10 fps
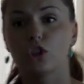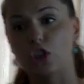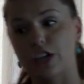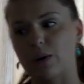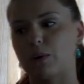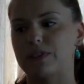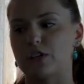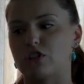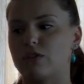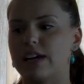look at what
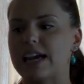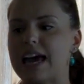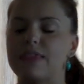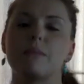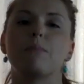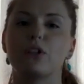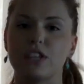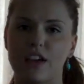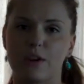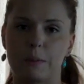they're doing, and then put
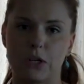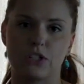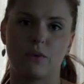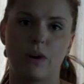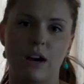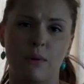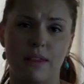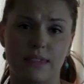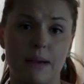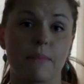the other person where I
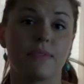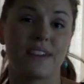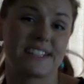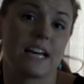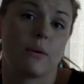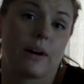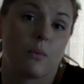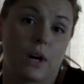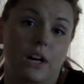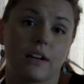want them. That's how I
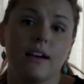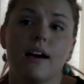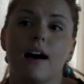work.